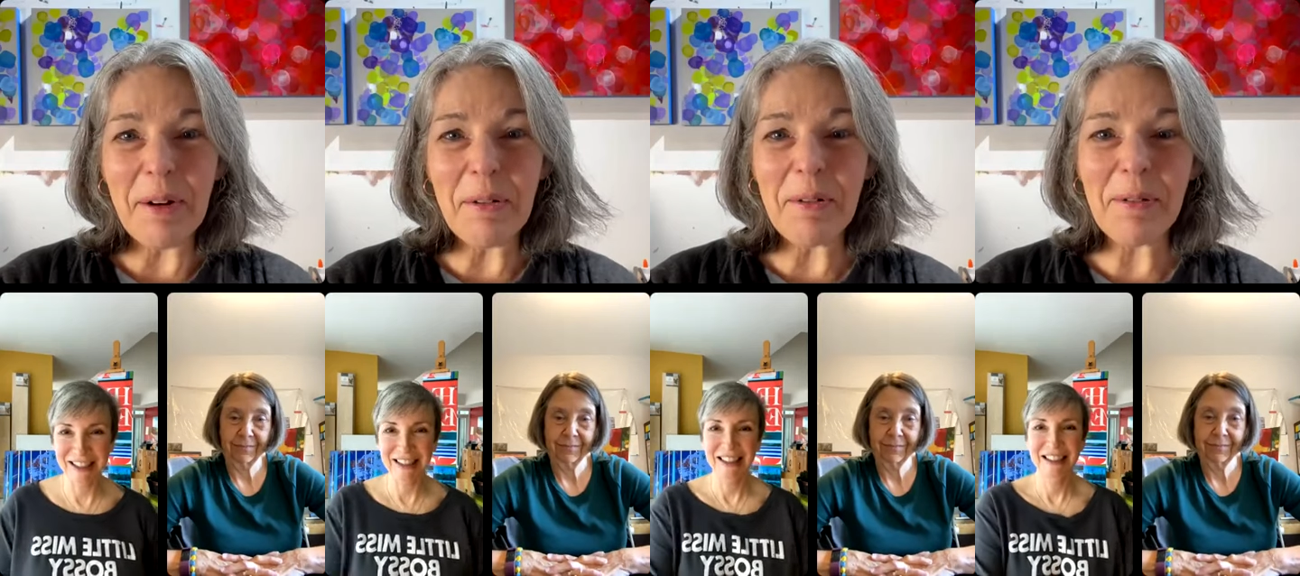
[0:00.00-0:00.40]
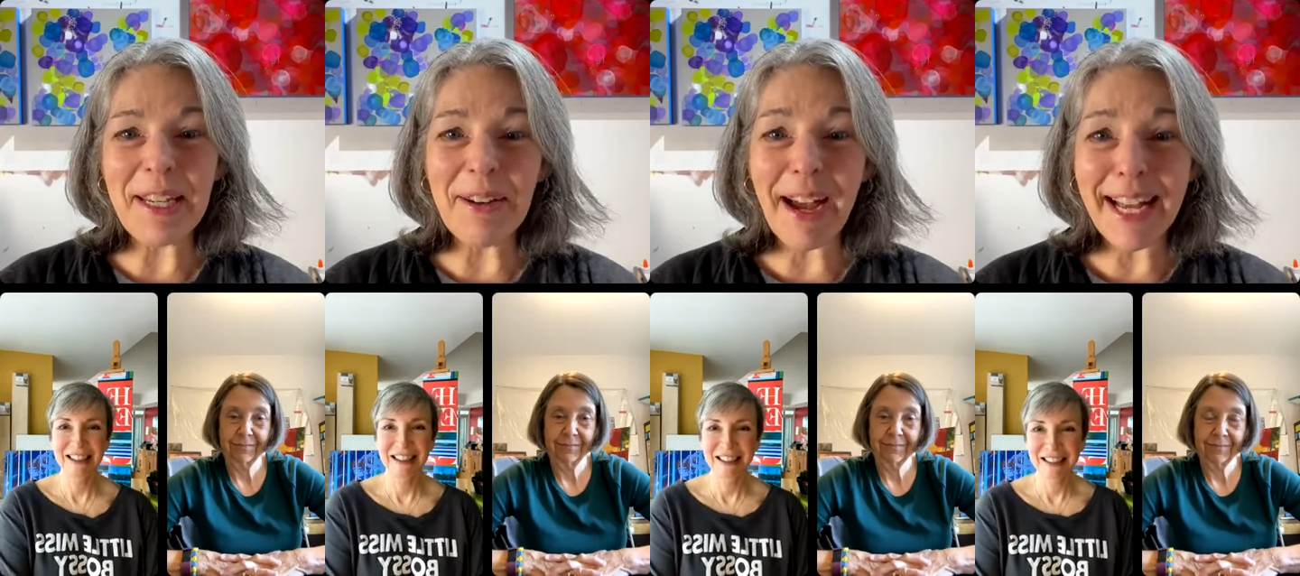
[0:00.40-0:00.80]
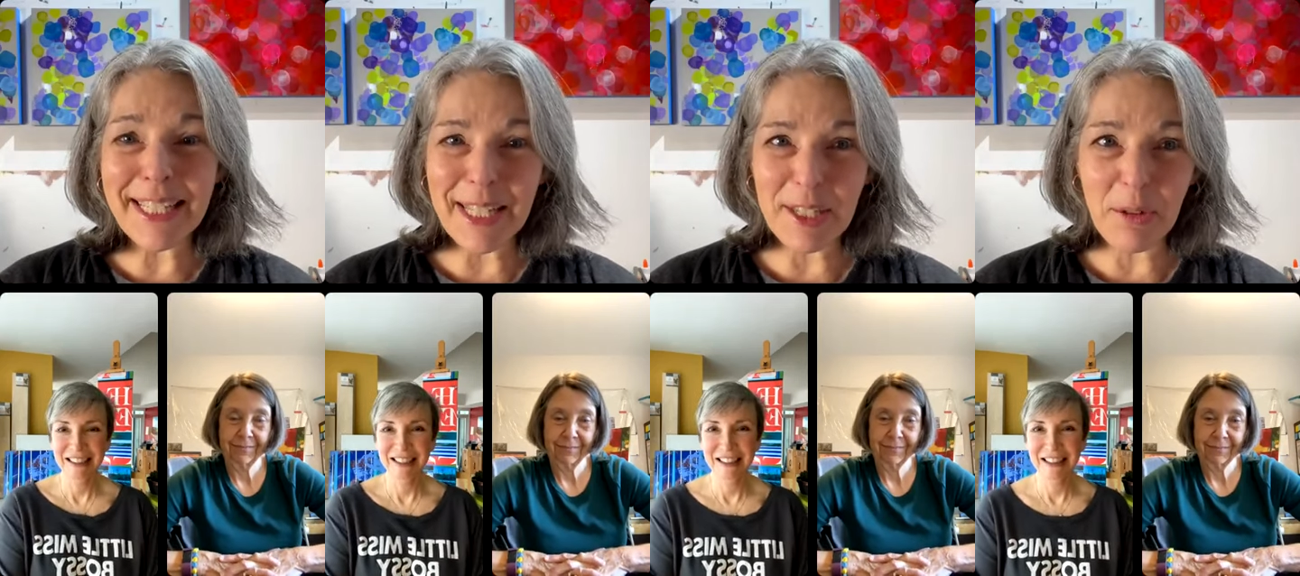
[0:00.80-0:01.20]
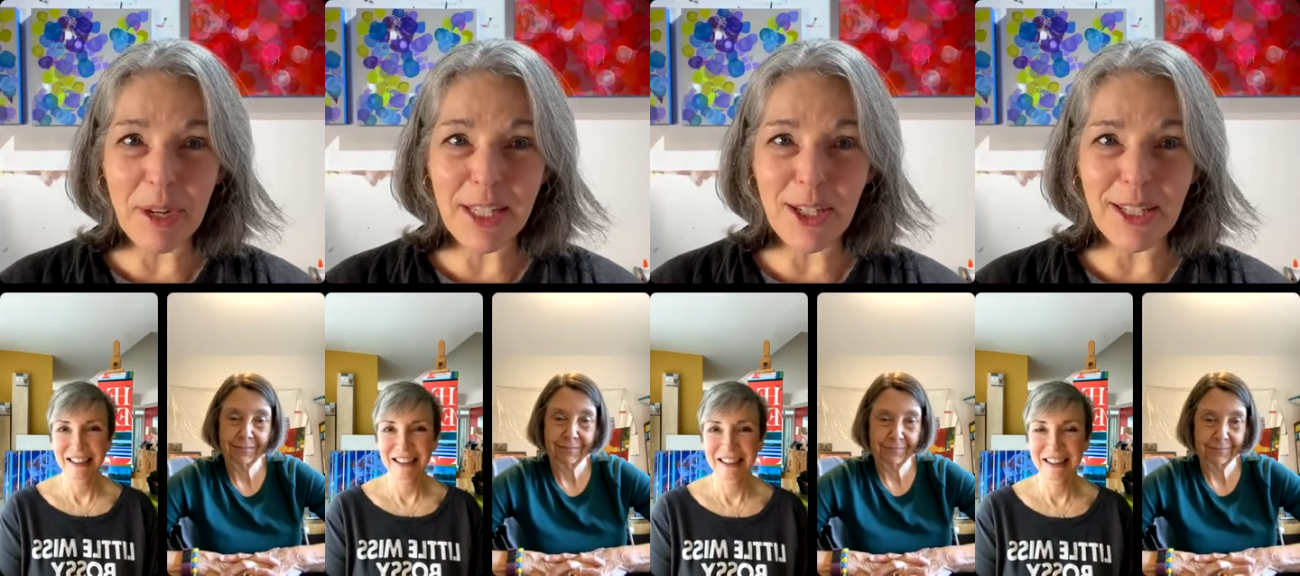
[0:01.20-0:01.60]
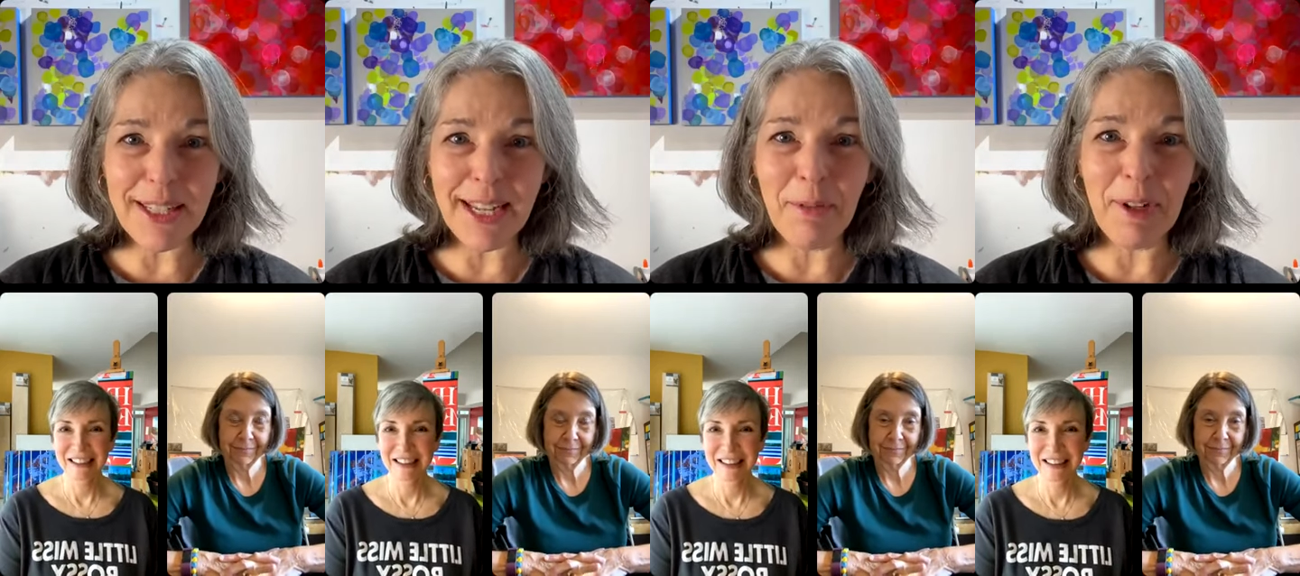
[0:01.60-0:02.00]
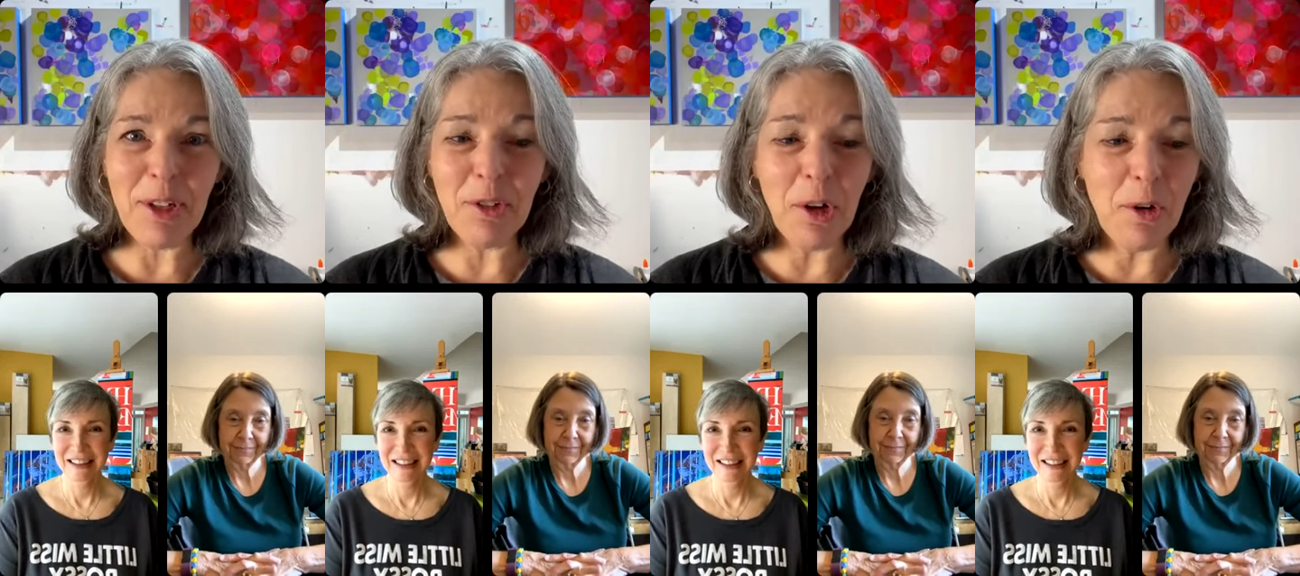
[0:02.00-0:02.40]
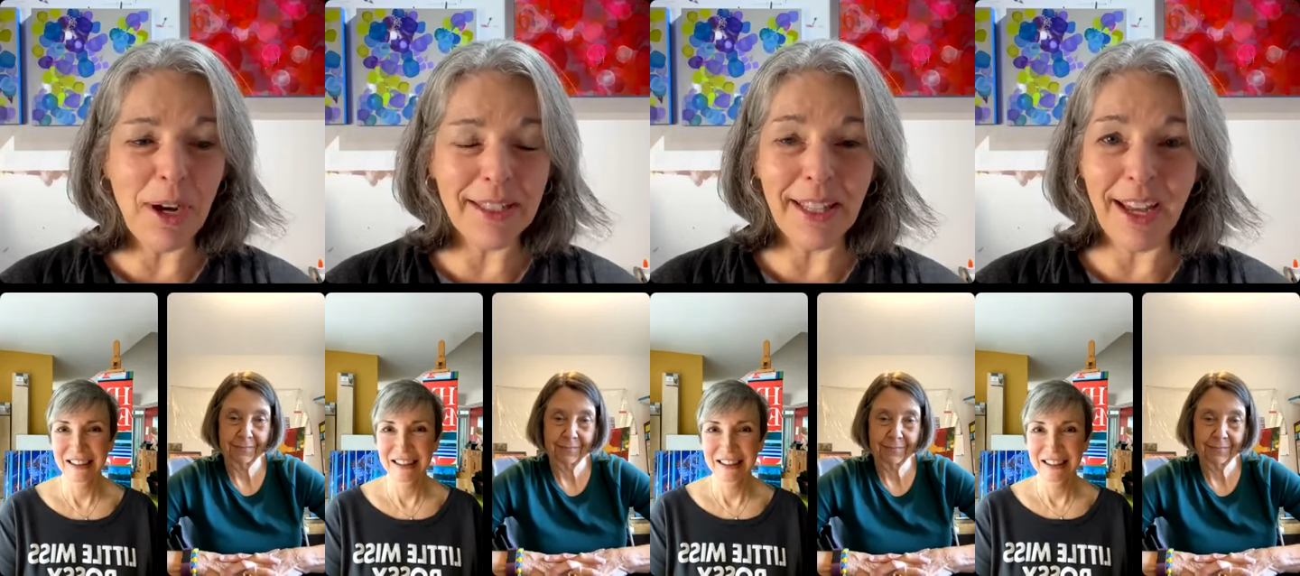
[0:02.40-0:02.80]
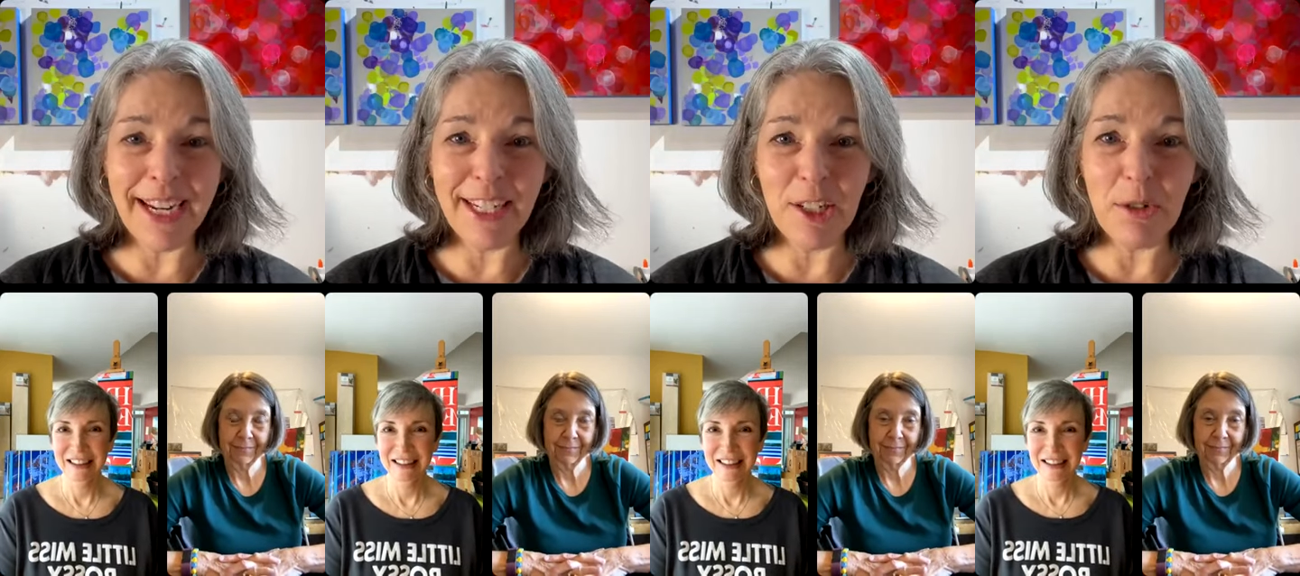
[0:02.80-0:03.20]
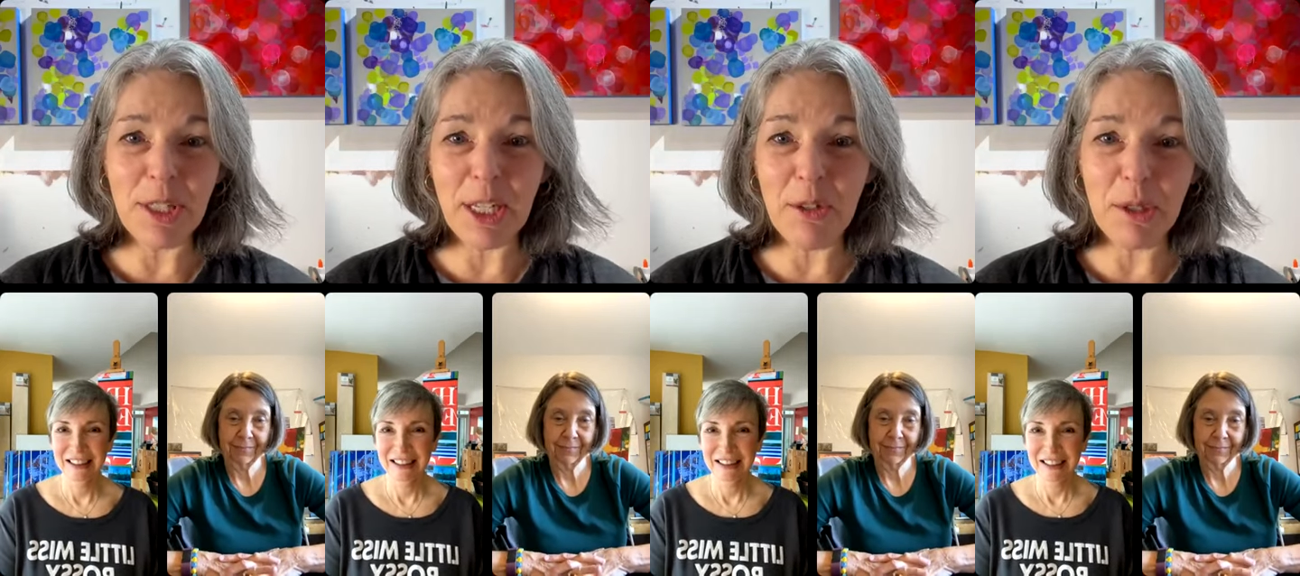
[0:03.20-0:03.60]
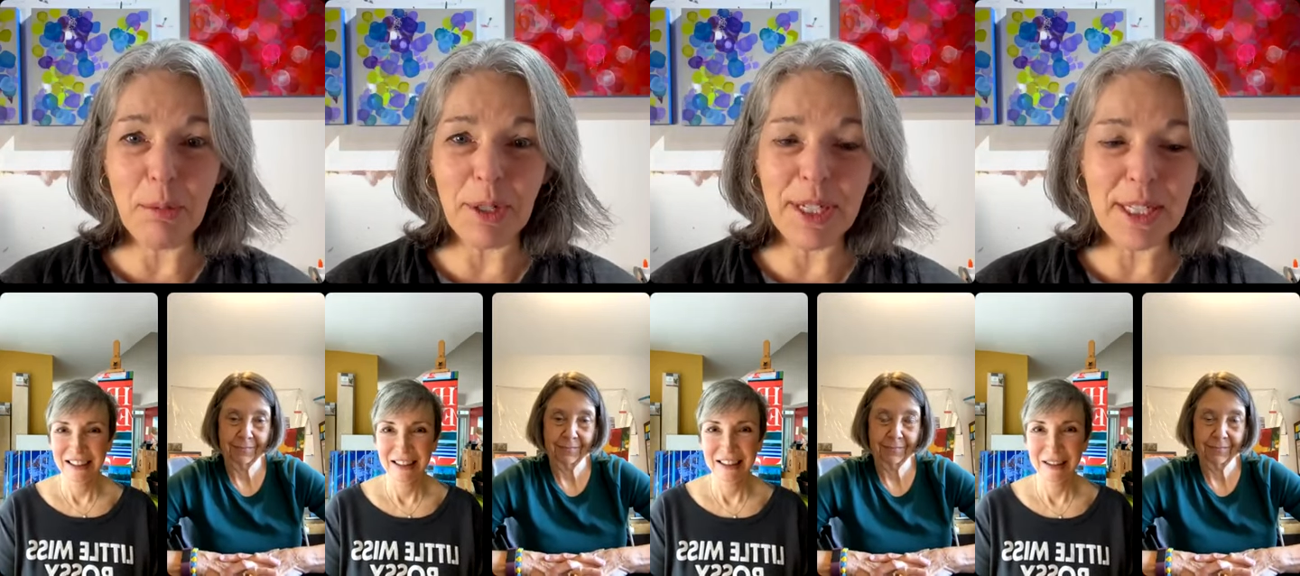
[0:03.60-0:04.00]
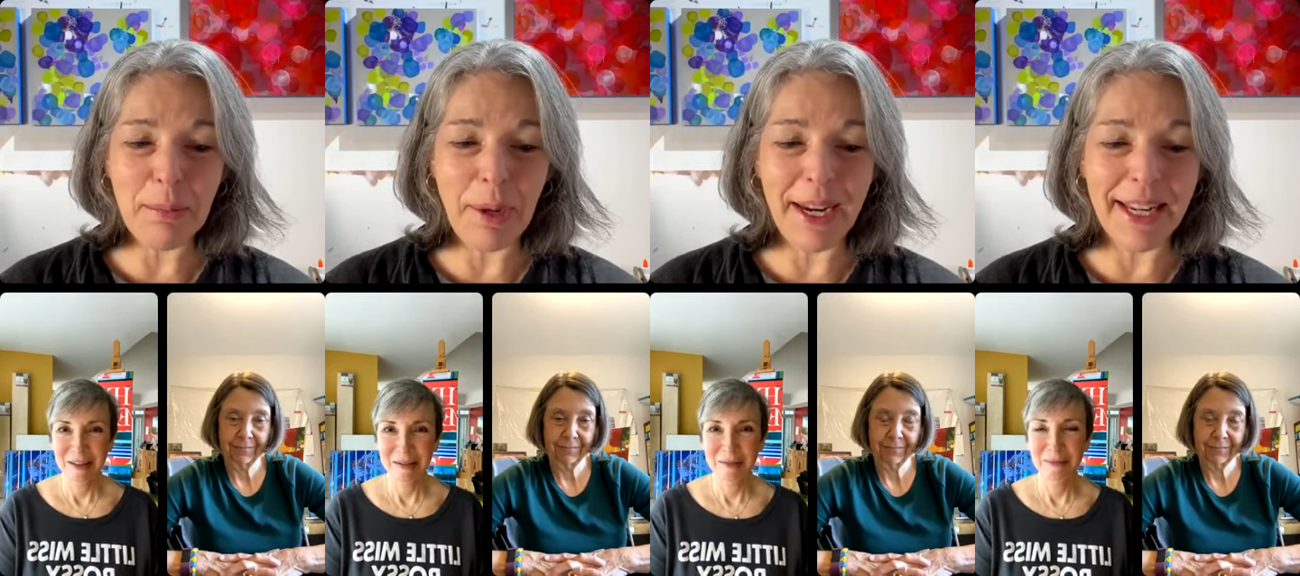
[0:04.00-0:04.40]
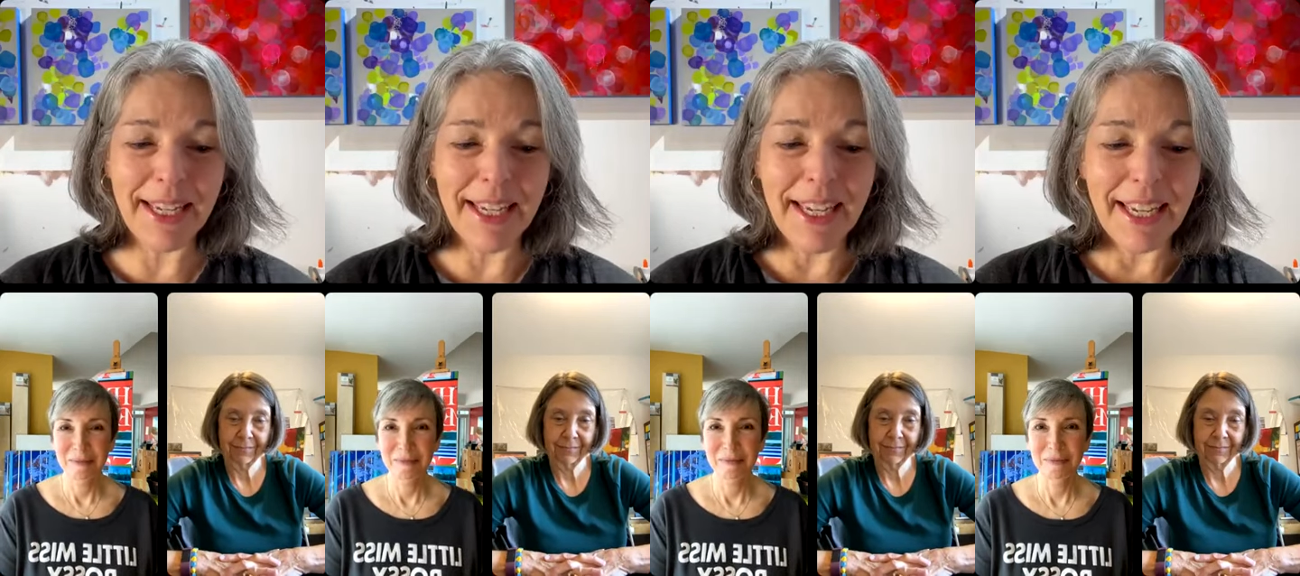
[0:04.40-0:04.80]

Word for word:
Speaker 1: when you ask these questions and when you go online and you see who's participating,